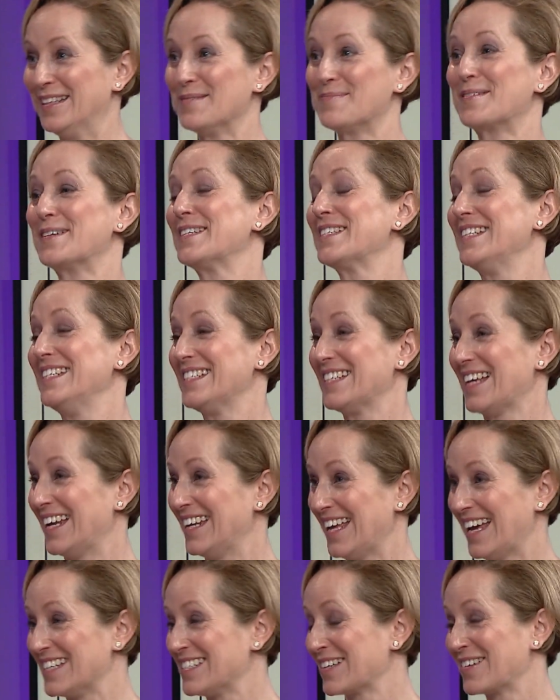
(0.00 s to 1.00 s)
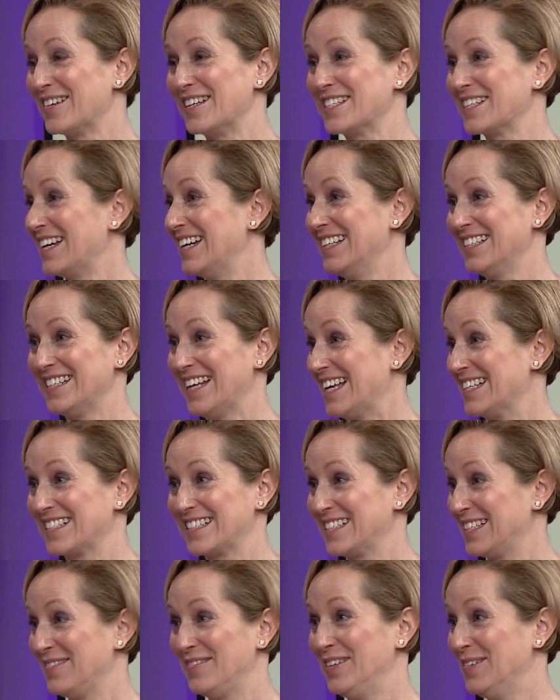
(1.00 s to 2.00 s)
the person he has a crush on is
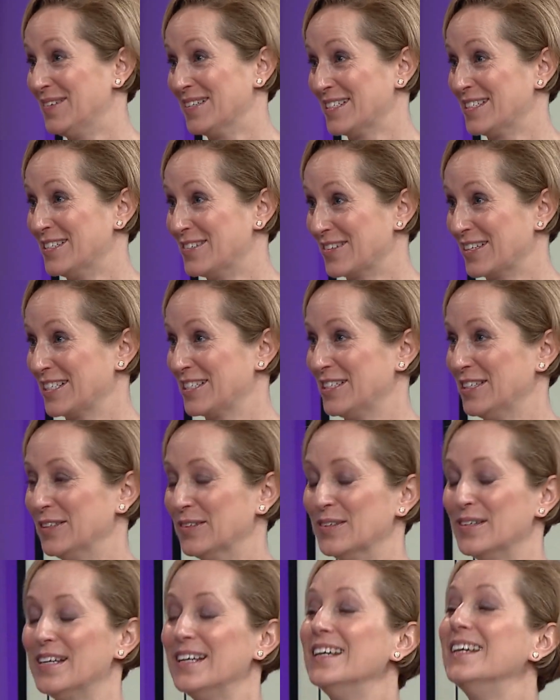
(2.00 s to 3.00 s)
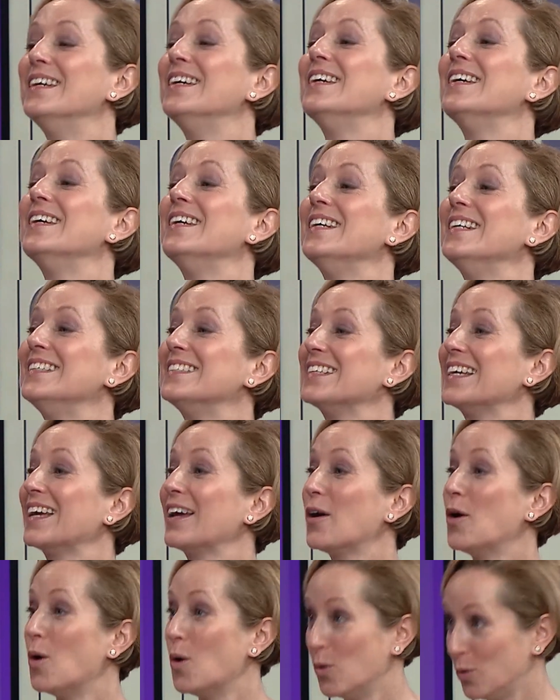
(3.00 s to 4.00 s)
asked if he wants to drink too. He's
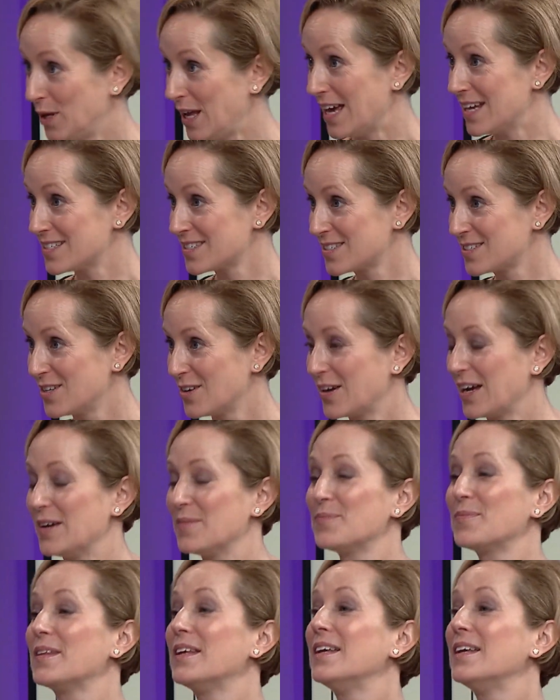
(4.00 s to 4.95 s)
like, oh, yes, okay. Yeah.